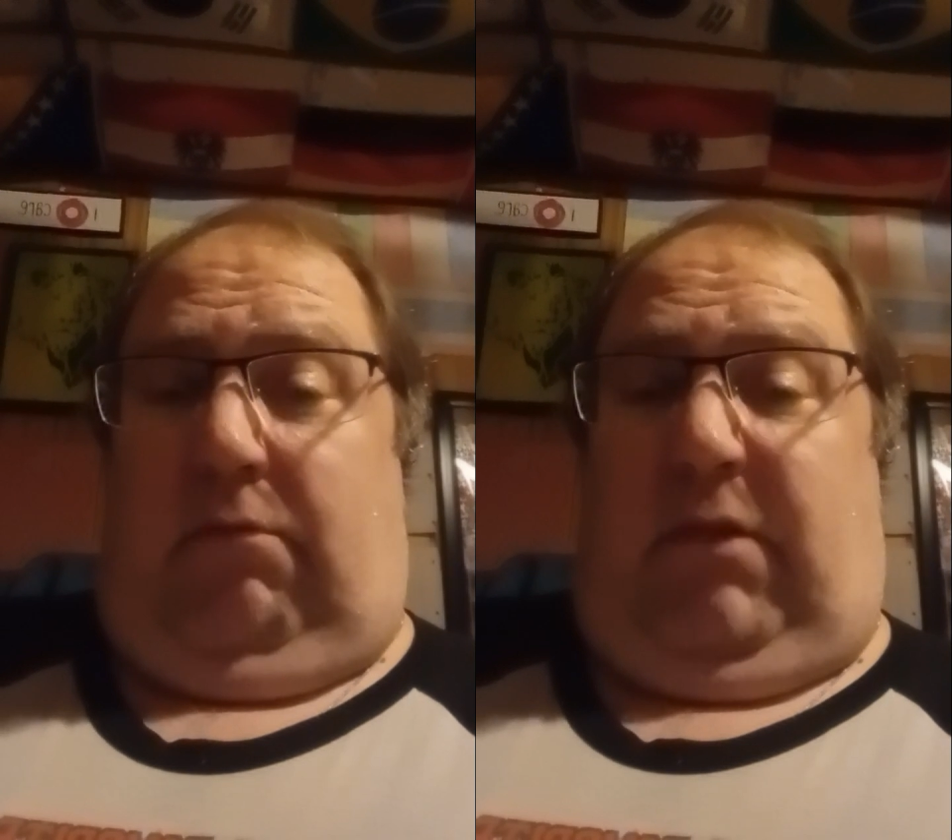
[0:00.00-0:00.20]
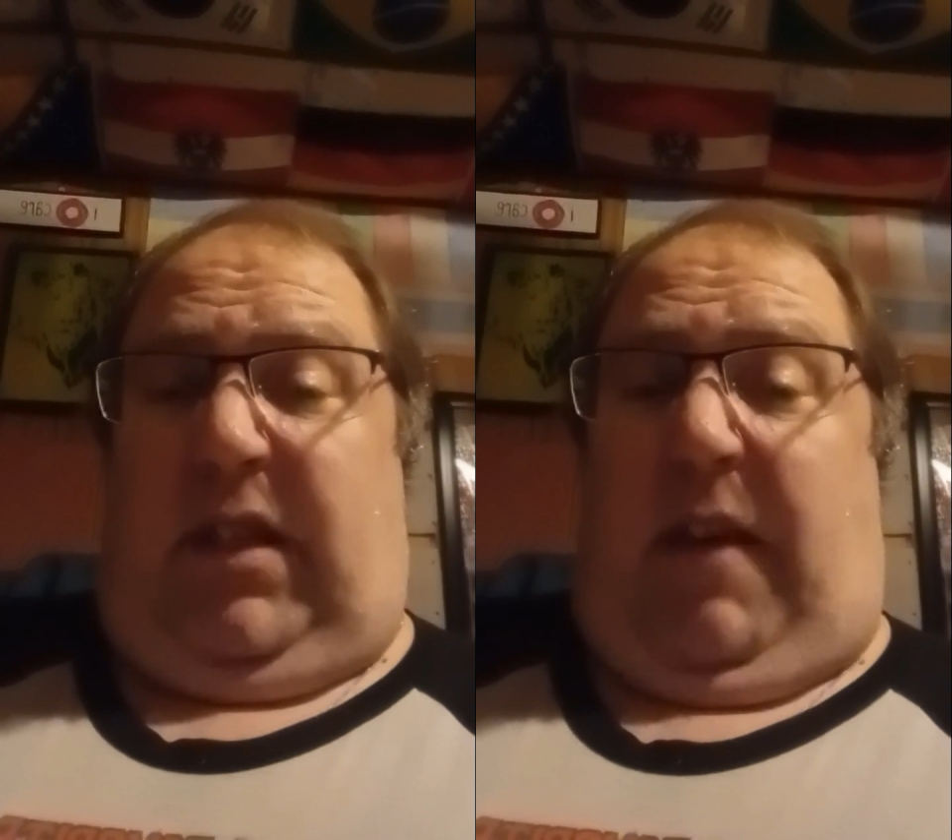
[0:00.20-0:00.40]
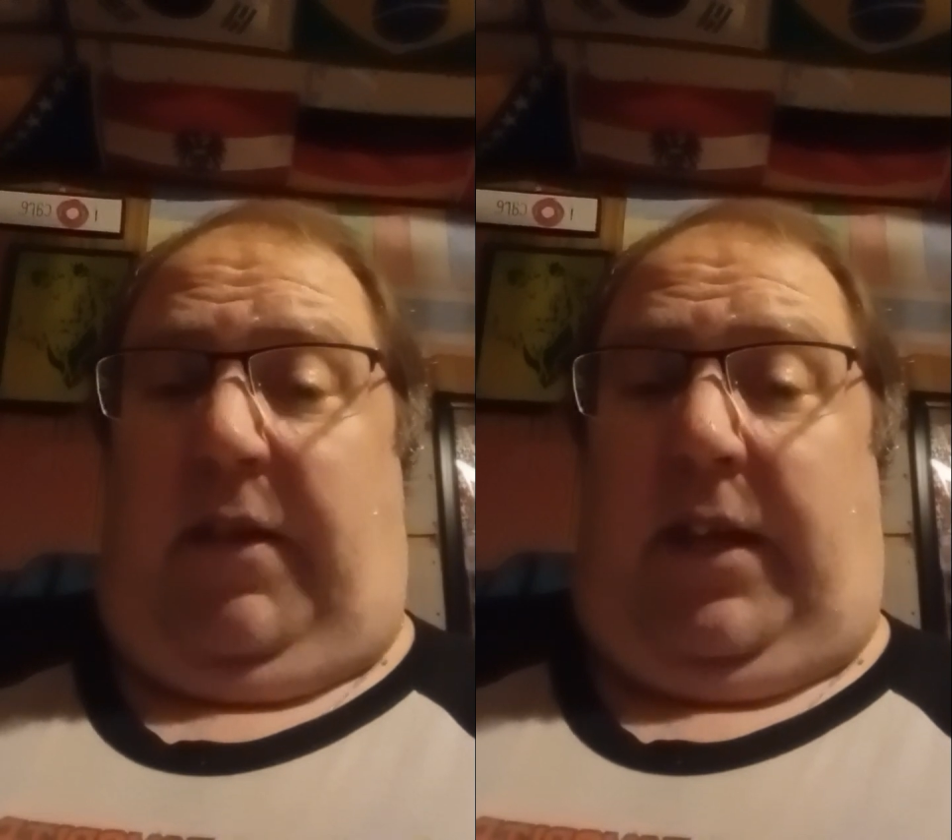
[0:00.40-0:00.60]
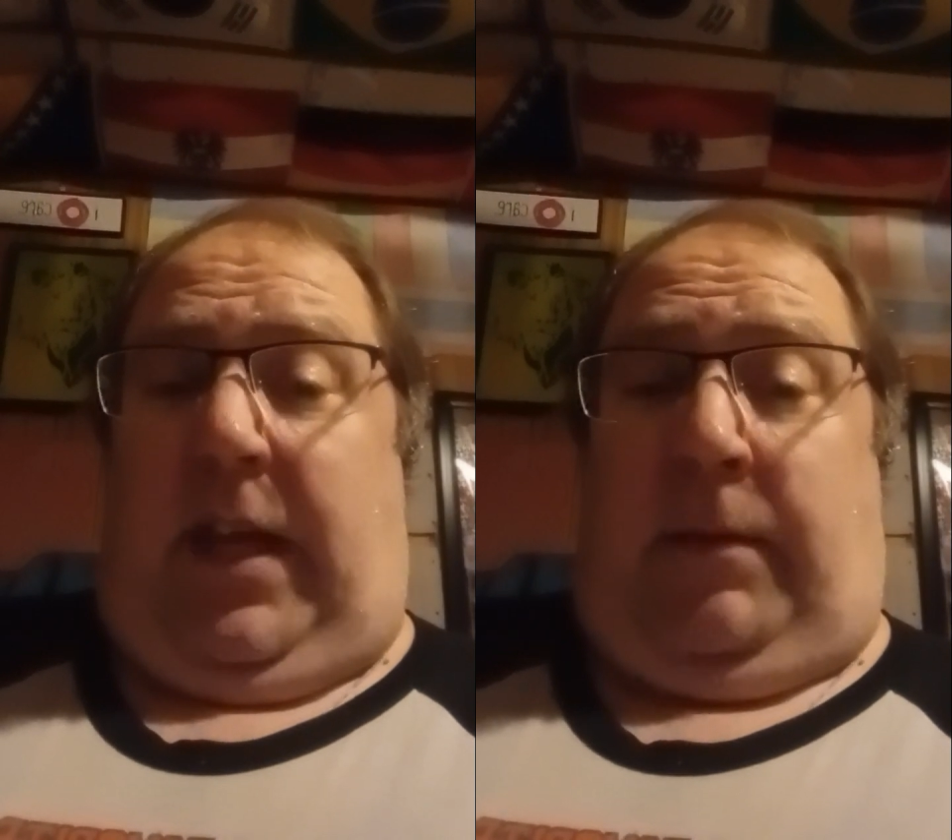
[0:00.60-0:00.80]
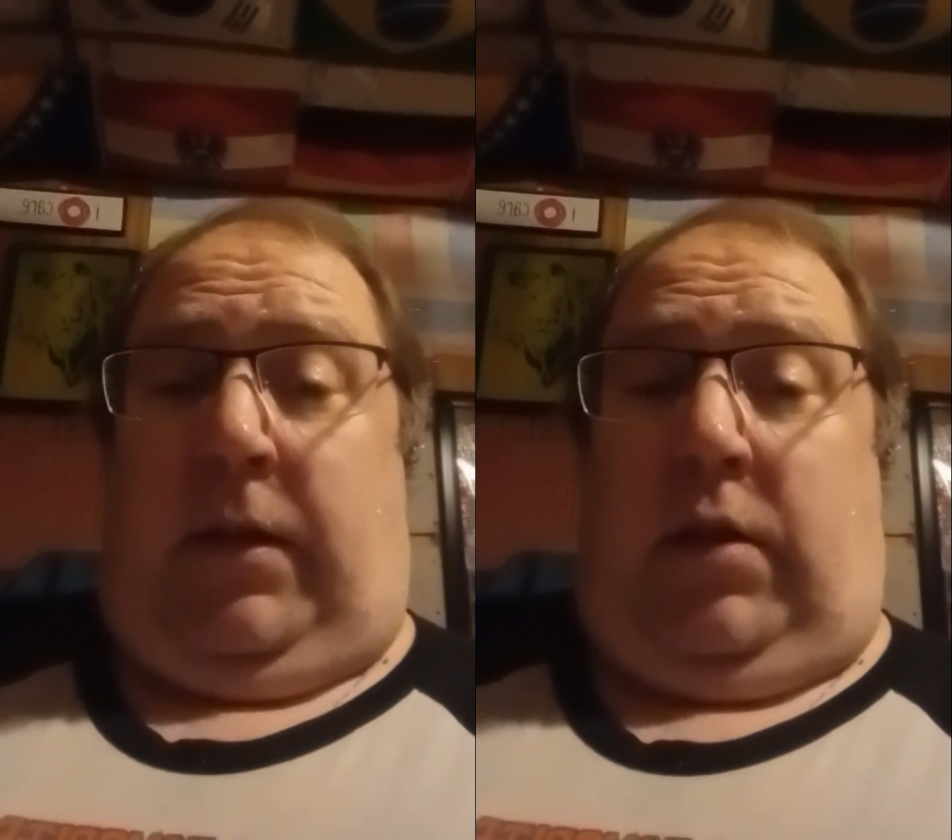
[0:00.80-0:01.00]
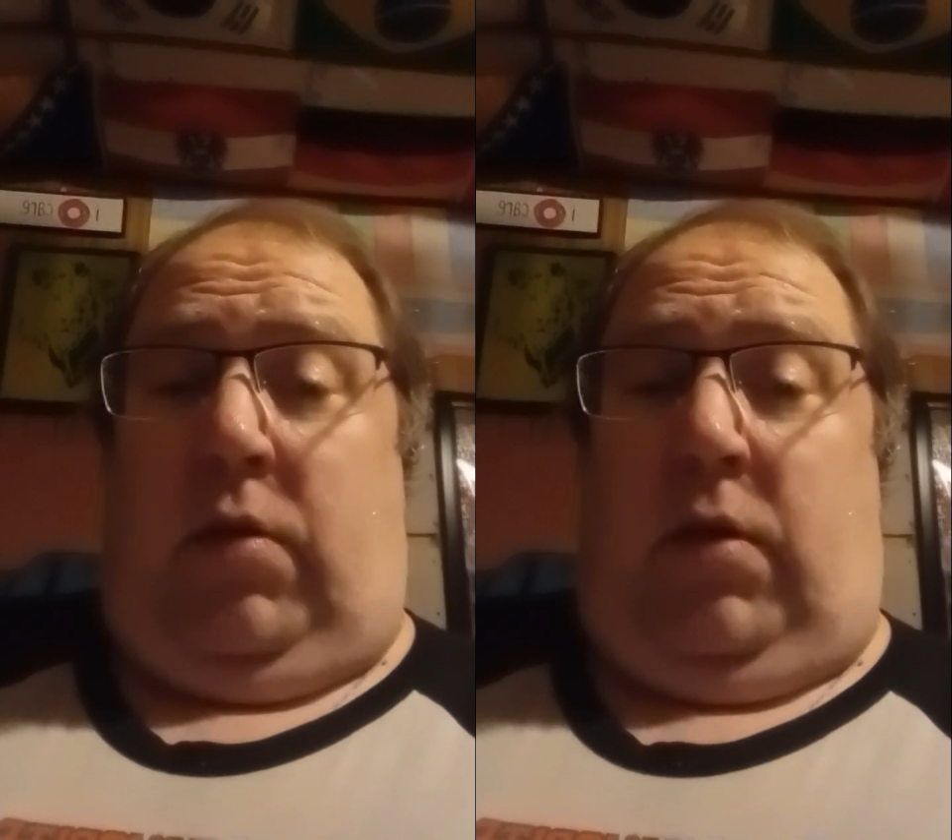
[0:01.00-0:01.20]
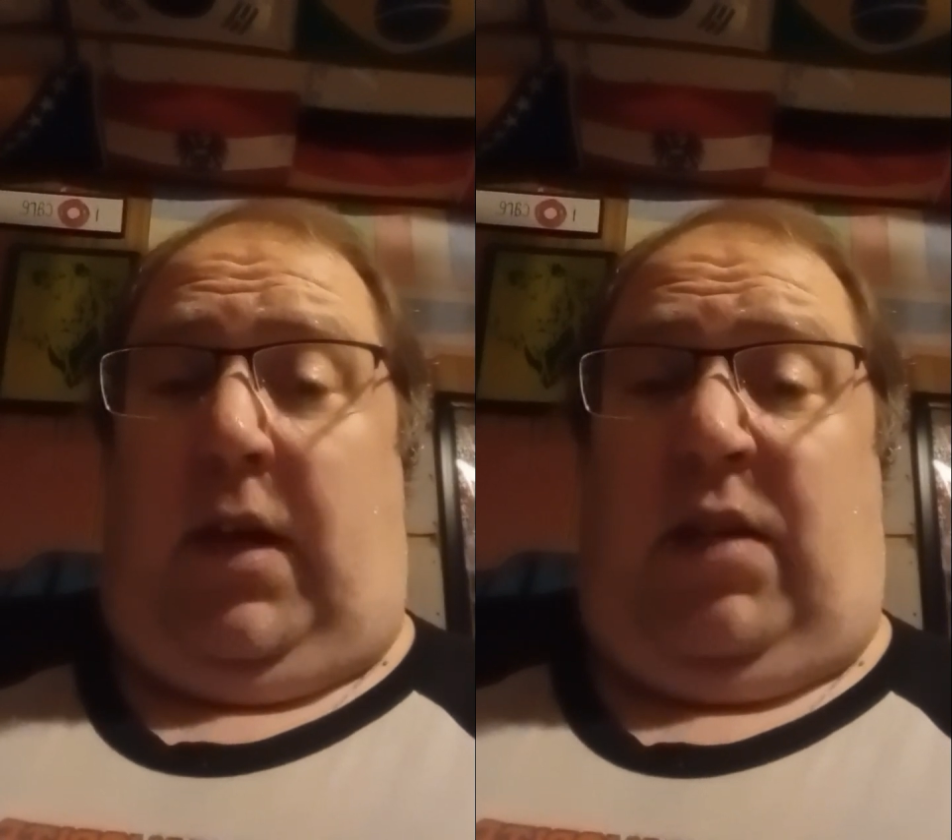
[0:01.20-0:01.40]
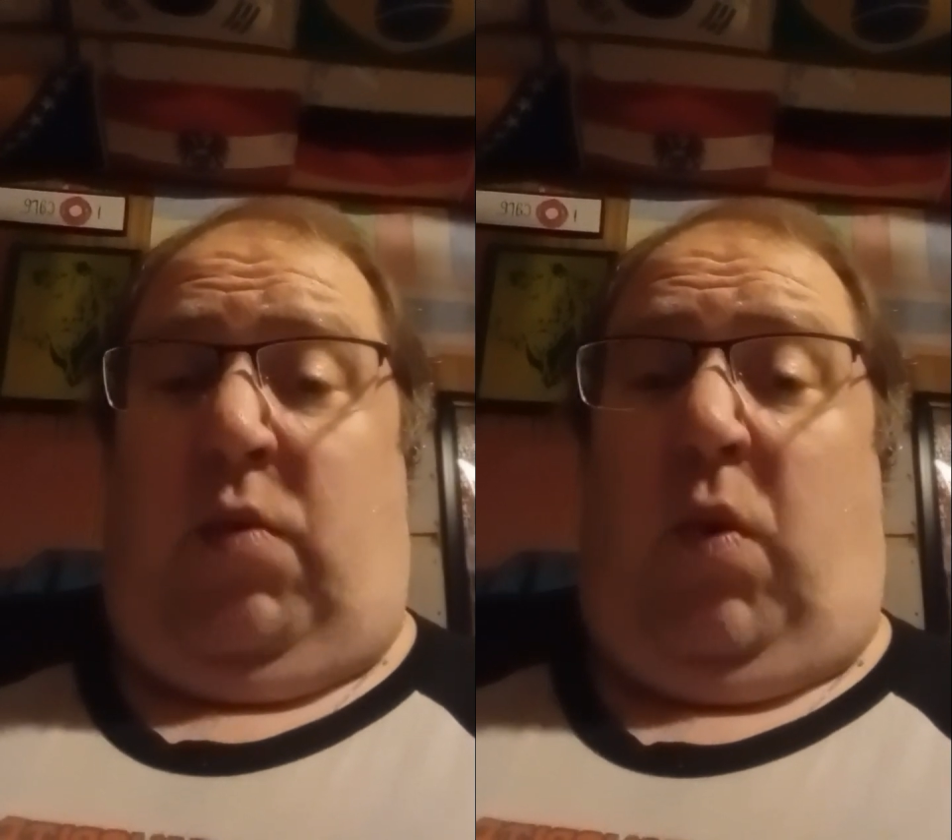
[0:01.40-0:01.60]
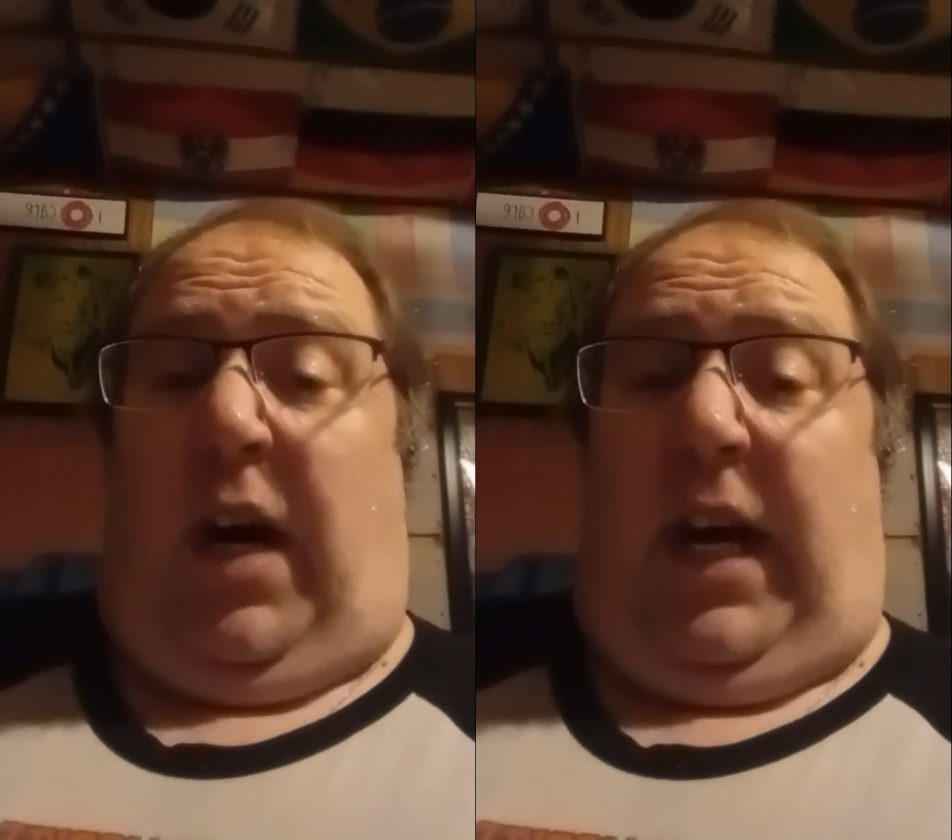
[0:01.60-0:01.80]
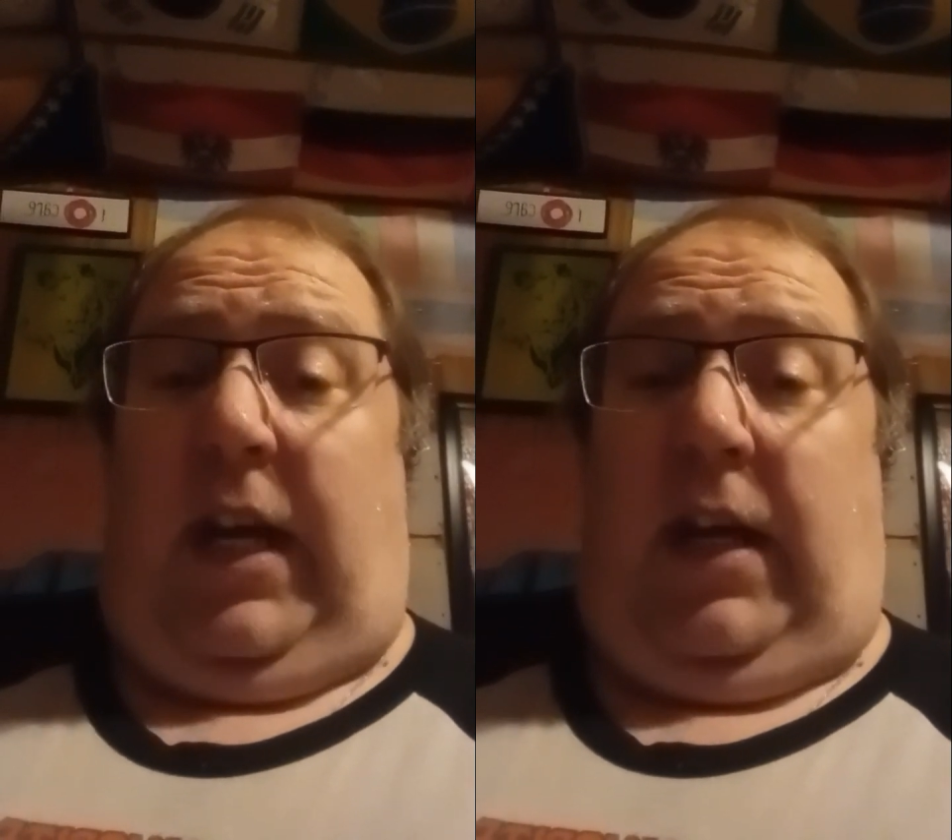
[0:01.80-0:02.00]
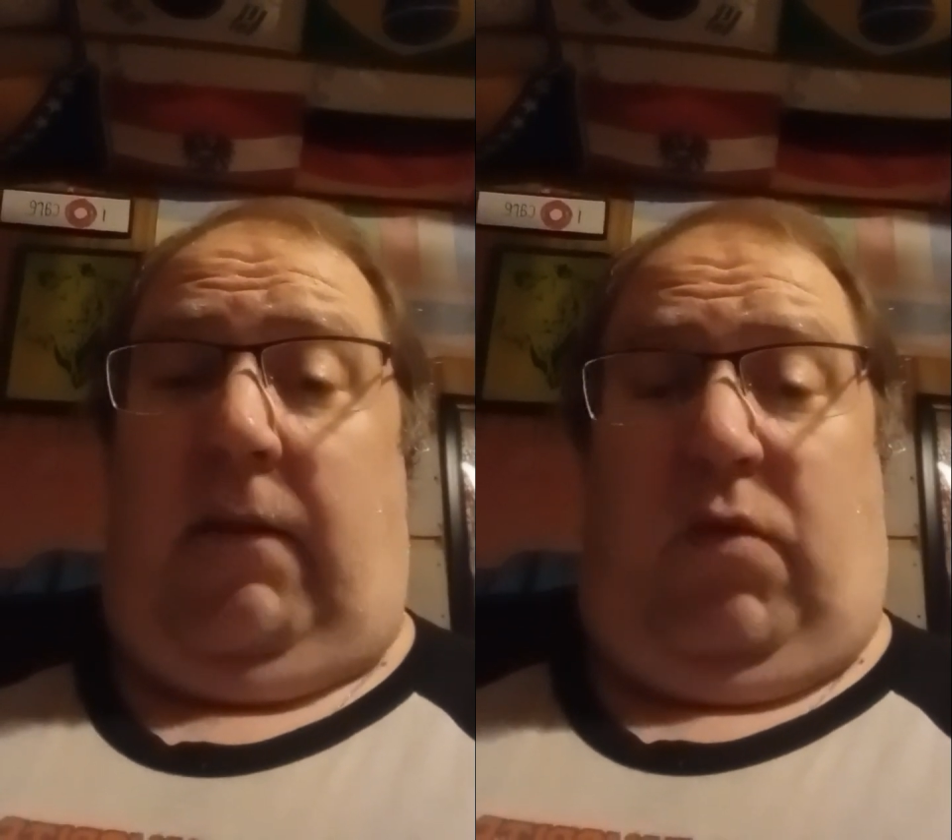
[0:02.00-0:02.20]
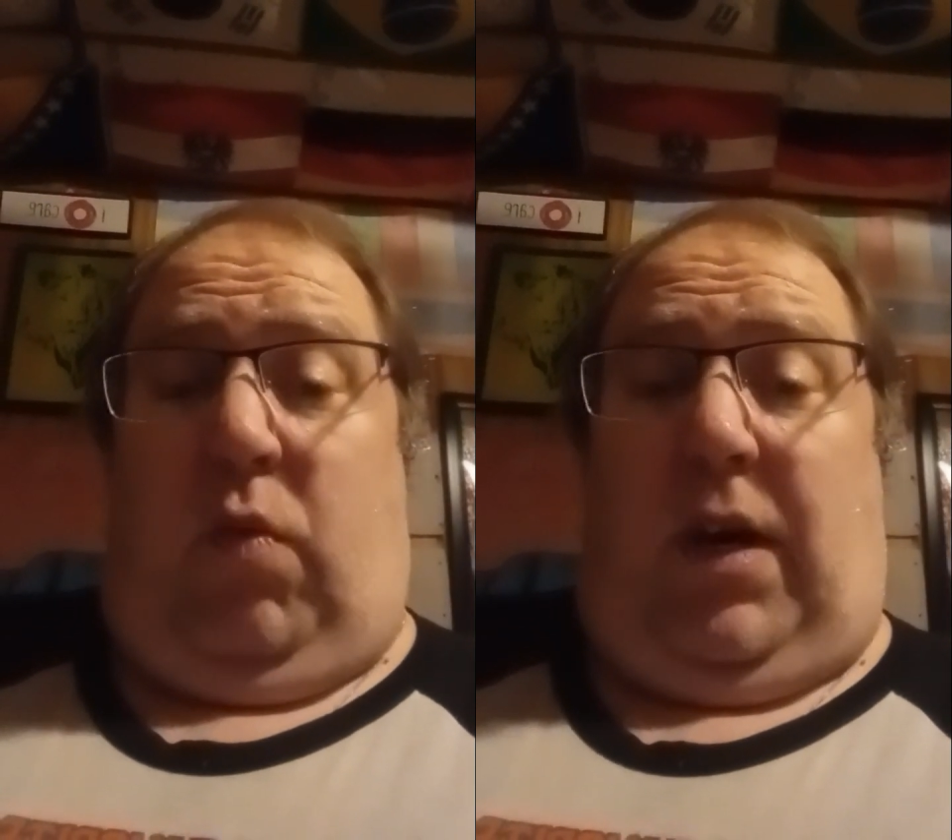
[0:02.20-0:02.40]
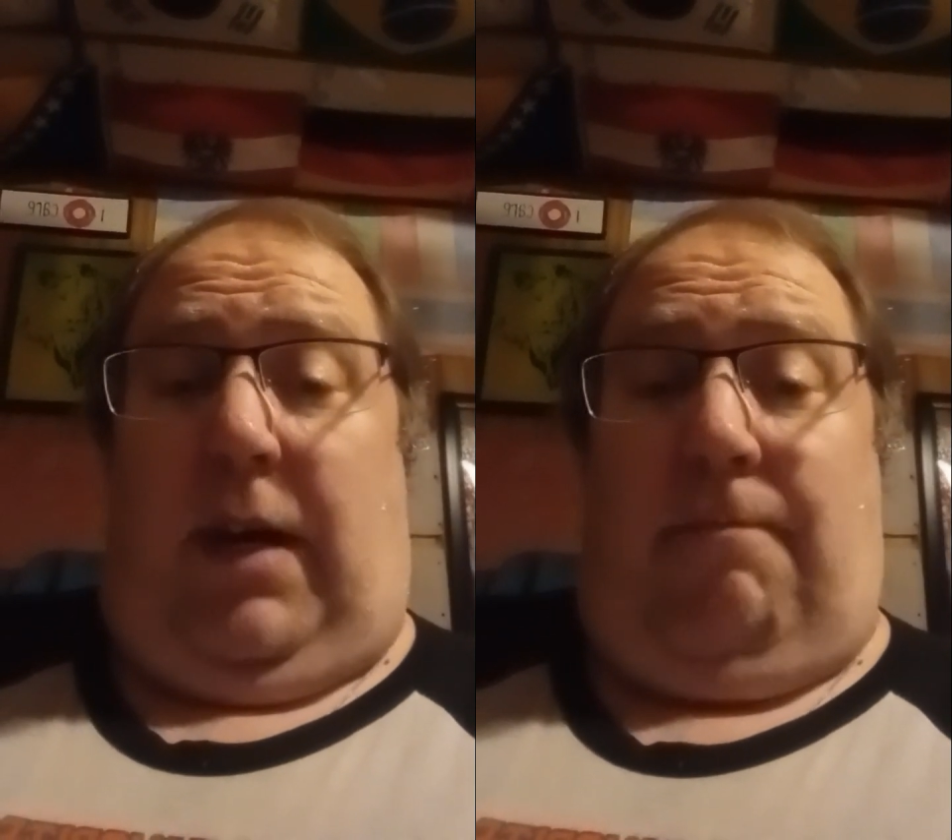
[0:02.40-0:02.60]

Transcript: seven games in two days. Why? For what?